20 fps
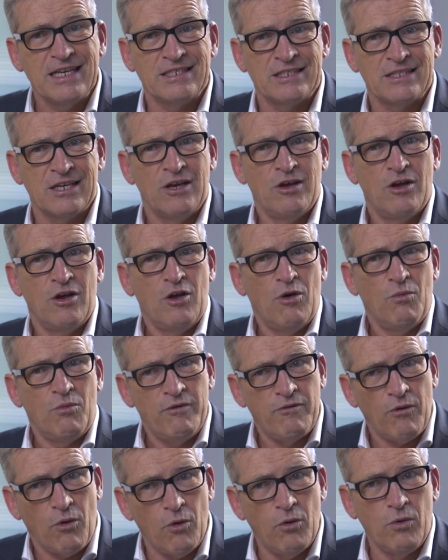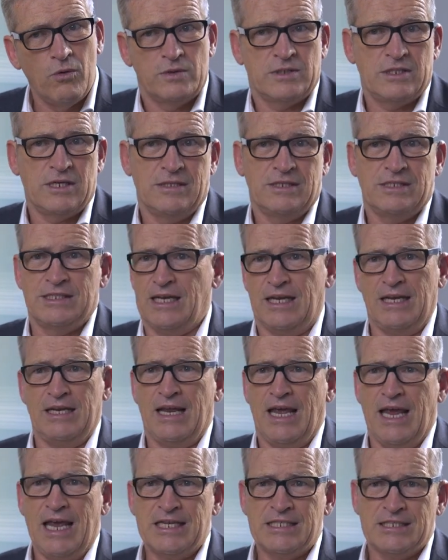is, we've also
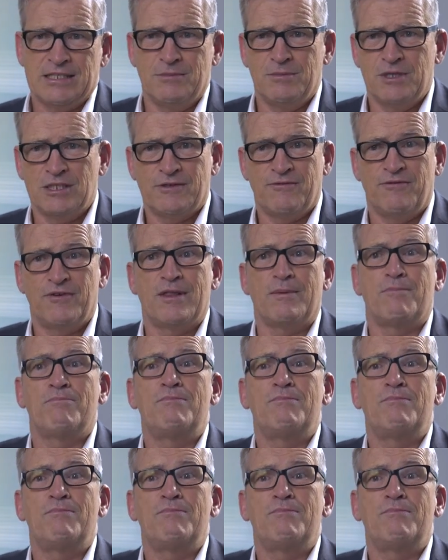seen estimates for the